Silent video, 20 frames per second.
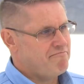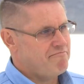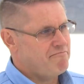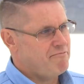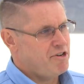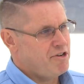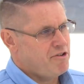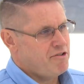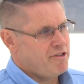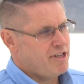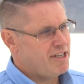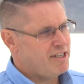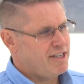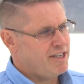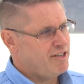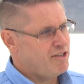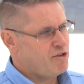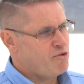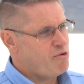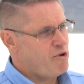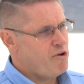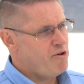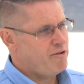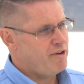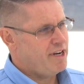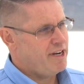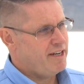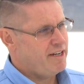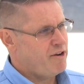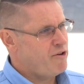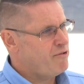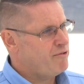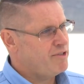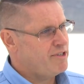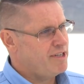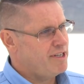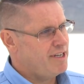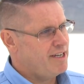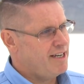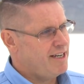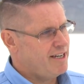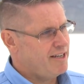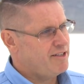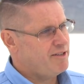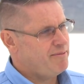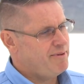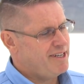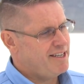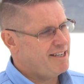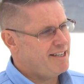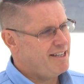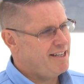You know, that's his quote. He owns it. He can speak to